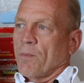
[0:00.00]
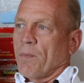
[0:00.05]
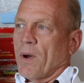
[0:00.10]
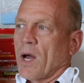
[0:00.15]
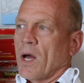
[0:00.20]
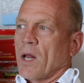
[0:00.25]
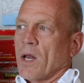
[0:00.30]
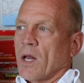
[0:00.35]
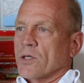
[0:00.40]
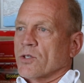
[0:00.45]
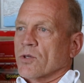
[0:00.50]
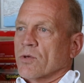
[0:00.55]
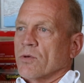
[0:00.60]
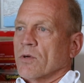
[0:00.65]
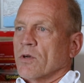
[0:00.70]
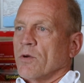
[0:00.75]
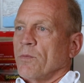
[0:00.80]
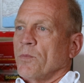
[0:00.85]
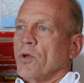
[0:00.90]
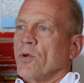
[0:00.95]
the
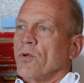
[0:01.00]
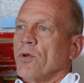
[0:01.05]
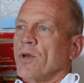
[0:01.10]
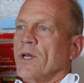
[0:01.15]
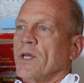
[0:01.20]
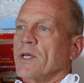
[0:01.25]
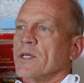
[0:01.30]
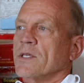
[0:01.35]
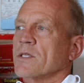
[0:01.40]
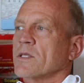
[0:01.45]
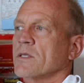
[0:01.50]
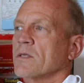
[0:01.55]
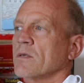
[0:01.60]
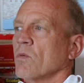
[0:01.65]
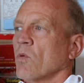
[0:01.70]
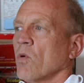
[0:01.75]
biological communities